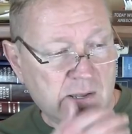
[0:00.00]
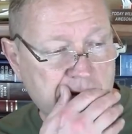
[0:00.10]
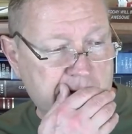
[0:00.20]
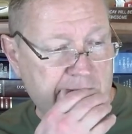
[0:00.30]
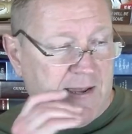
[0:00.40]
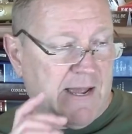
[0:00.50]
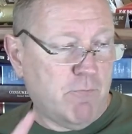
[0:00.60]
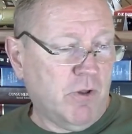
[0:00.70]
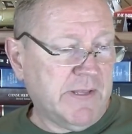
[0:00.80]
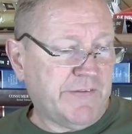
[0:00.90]
And I
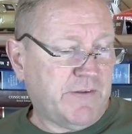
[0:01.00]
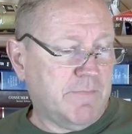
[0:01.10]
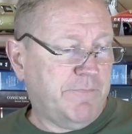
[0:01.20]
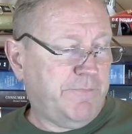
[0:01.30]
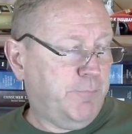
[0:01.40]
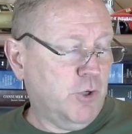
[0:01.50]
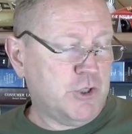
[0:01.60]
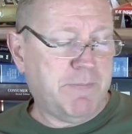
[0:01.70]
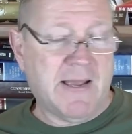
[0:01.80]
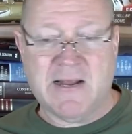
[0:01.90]
will get some
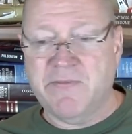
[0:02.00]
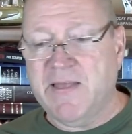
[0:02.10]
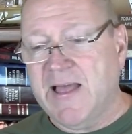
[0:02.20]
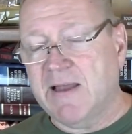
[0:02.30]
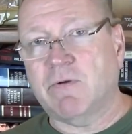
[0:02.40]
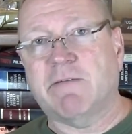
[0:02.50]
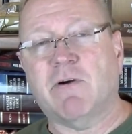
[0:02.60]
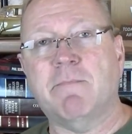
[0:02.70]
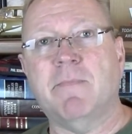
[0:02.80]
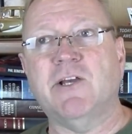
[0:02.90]
pushback on that
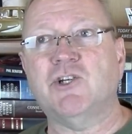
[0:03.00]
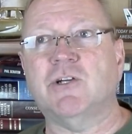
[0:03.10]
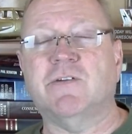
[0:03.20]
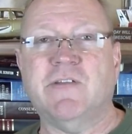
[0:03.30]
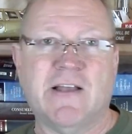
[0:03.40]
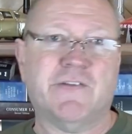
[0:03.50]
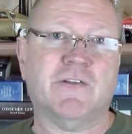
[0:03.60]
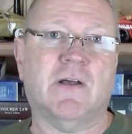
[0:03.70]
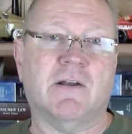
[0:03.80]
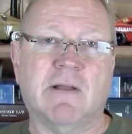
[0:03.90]
whenever I mention
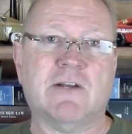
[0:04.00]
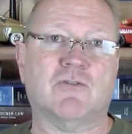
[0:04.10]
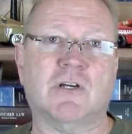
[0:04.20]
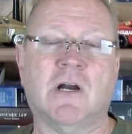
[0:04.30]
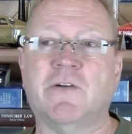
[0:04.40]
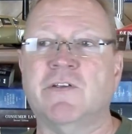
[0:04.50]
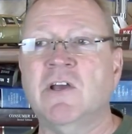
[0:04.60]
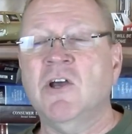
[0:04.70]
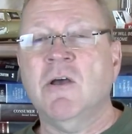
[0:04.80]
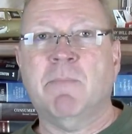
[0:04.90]
Tesla and electric cars.
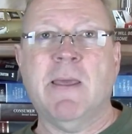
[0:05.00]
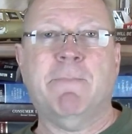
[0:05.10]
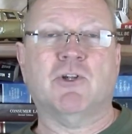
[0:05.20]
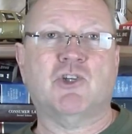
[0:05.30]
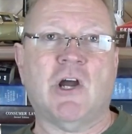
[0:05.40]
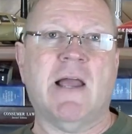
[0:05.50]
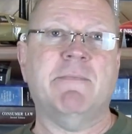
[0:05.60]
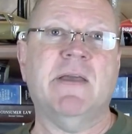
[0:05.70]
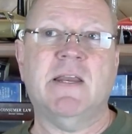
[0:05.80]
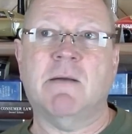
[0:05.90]
People
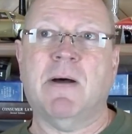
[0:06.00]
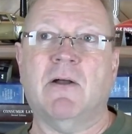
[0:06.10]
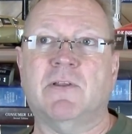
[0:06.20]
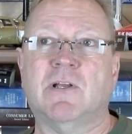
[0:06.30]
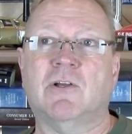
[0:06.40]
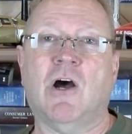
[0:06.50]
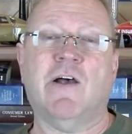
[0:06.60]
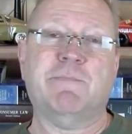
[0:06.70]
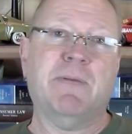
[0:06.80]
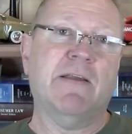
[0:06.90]
chime in about the
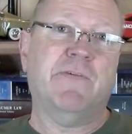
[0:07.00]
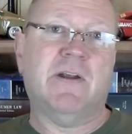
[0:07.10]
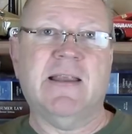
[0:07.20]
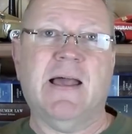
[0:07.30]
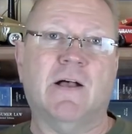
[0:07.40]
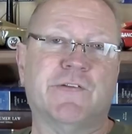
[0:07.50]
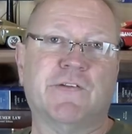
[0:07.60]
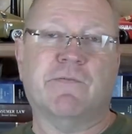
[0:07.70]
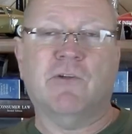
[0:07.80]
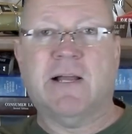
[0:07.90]
cost-benefit
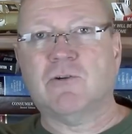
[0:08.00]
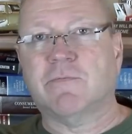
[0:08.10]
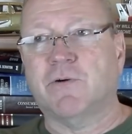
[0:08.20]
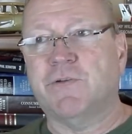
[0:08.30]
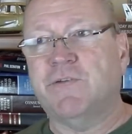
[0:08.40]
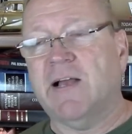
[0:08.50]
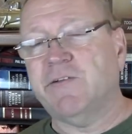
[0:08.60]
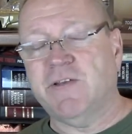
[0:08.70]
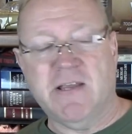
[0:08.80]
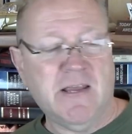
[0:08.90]
analysis of electric versus
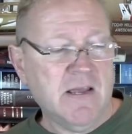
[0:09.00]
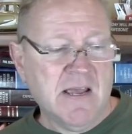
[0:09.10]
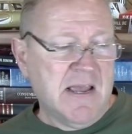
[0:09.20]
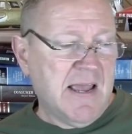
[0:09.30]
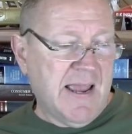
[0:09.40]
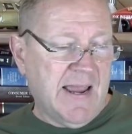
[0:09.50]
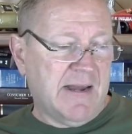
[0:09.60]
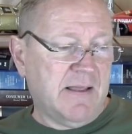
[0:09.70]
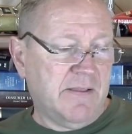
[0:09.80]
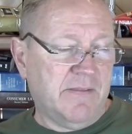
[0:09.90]
ICE,
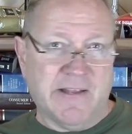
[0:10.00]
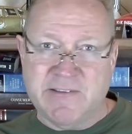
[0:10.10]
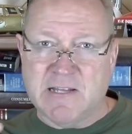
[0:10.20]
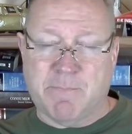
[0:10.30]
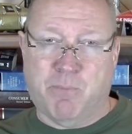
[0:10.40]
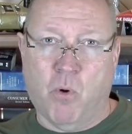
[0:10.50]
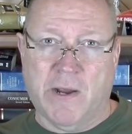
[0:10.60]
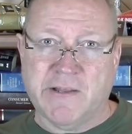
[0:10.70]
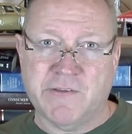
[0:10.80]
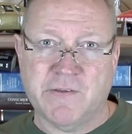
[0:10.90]
and that's not the
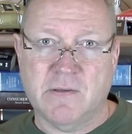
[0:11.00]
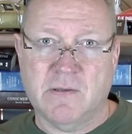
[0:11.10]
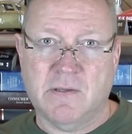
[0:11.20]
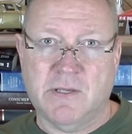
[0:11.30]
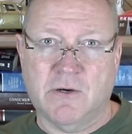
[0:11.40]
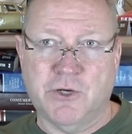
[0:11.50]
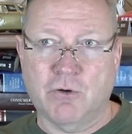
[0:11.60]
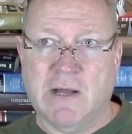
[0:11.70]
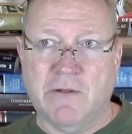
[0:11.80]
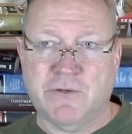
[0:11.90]
point. You know, you're
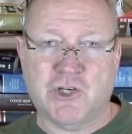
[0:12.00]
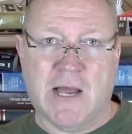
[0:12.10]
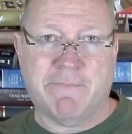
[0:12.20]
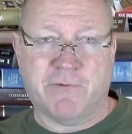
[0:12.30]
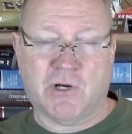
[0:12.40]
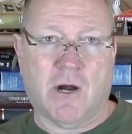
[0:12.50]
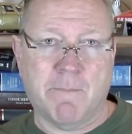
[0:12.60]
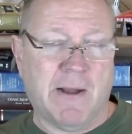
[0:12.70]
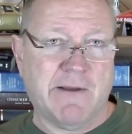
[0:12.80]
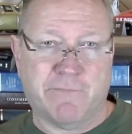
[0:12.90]
allowed to shop for a car
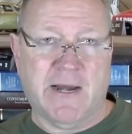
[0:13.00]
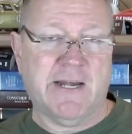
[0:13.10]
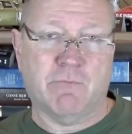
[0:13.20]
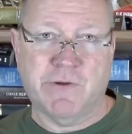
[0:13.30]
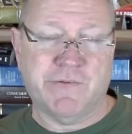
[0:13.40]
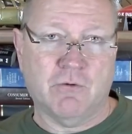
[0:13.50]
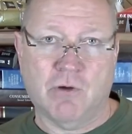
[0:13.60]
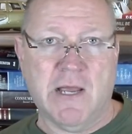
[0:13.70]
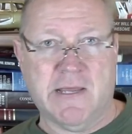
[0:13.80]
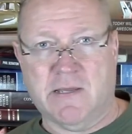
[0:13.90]
and buy it for any reason you
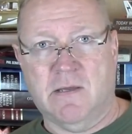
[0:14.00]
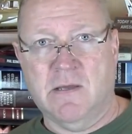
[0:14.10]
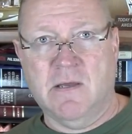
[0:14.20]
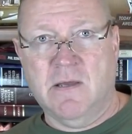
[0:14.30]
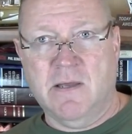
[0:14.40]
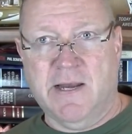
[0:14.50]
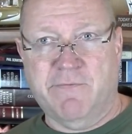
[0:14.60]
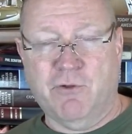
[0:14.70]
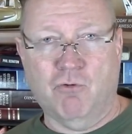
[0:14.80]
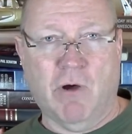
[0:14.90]
like. And
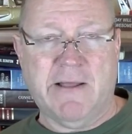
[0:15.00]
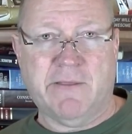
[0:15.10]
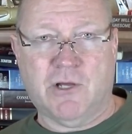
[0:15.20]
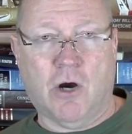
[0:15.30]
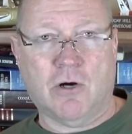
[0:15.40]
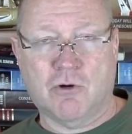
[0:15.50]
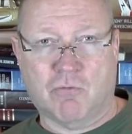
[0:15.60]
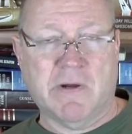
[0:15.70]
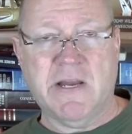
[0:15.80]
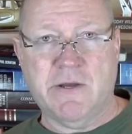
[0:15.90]
if you like the color
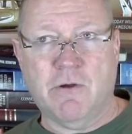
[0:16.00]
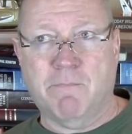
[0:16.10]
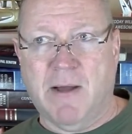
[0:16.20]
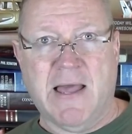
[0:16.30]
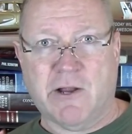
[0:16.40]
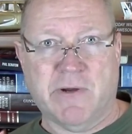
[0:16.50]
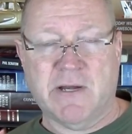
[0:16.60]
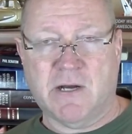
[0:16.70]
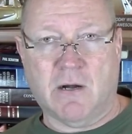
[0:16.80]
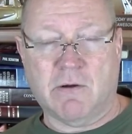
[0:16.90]
green, you can buy a
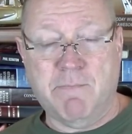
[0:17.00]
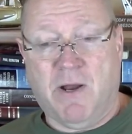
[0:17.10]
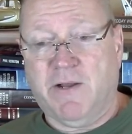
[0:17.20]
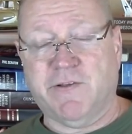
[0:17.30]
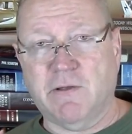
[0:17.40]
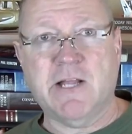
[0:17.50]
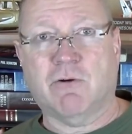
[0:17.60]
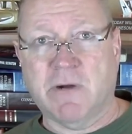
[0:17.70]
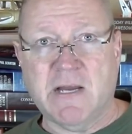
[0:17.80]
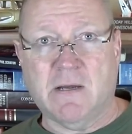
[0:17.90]
green car and go, I bought it because I like
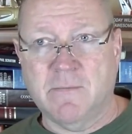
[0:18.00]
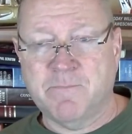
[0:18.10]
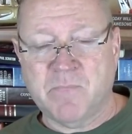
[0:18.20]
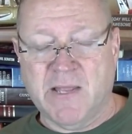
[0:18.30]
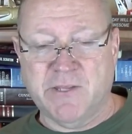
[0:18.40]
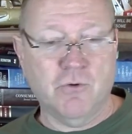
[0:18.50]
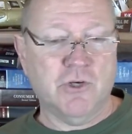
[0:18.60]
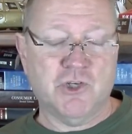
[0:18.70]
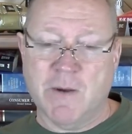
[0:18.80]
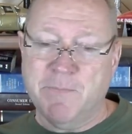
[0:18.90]
green. And you
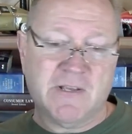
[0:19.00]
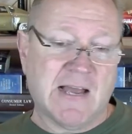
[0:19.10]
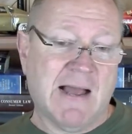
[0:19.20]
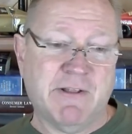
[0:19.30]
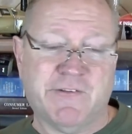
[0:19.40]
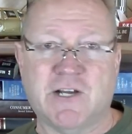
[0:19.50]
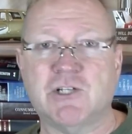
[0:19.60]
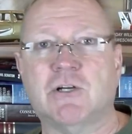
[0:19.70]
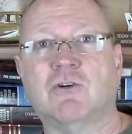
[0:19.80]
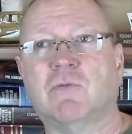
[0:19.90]
can jump in the comments
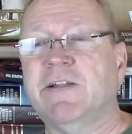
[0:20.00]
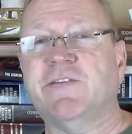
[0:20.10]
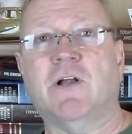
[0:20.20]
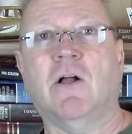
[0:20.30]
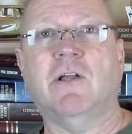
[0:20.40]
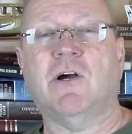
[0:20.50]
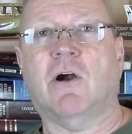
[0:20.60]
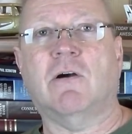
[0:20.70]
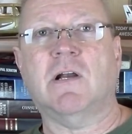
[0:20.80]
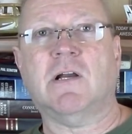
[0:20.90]
section and go, green's an ugly
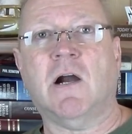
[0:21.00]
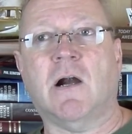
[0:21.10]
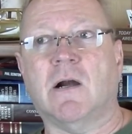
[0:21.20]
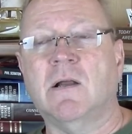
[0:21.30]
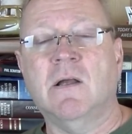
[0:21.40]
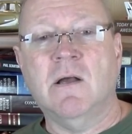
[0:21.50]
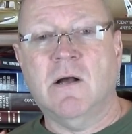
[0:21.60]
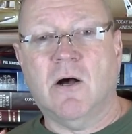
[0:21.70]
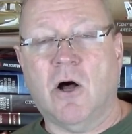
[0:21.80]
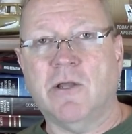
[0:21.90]
color on a car.
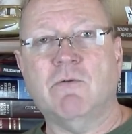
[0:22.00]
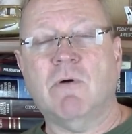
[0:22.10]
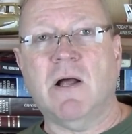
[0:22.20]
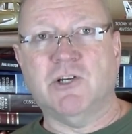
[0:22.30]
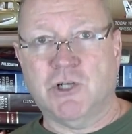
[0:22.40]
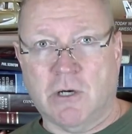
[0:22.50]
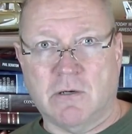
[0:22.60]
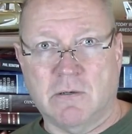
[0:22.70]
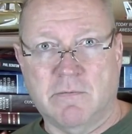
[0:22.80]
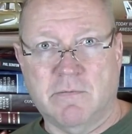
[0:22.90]
All you want,
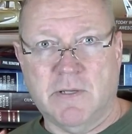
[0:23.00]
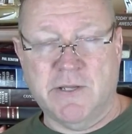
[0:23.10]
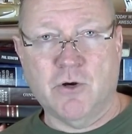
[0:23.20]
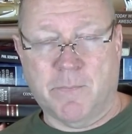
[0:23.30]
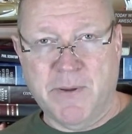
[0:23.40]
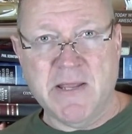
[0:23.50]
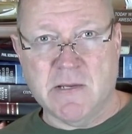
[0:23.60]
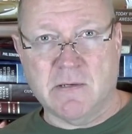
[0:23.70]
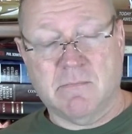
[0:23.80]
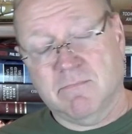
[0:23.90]
sure, in your
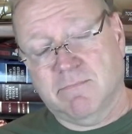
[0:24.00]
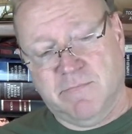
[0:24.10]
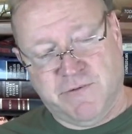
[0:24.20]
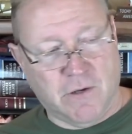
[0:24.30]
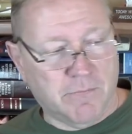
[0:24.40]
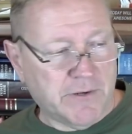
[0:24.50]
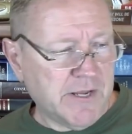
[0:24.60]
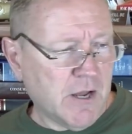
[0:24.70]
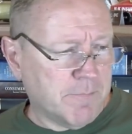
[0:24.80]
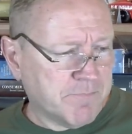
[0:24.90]
opinion. So there
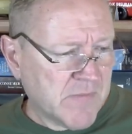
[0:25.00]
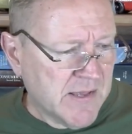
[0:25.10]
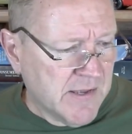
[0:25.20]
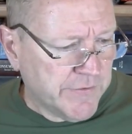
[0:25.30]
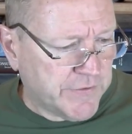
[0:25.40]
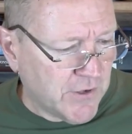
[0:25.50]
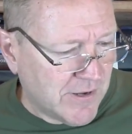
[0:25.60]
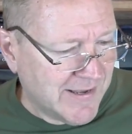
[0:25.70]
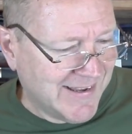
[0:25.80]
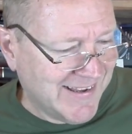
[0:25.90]
you go. So
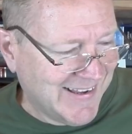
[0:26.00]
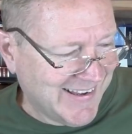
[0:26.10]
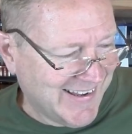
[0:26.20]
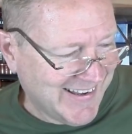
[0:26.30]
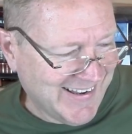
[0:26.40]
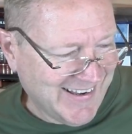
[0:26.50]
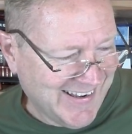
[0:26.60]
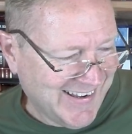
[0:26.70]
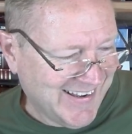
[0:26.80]
the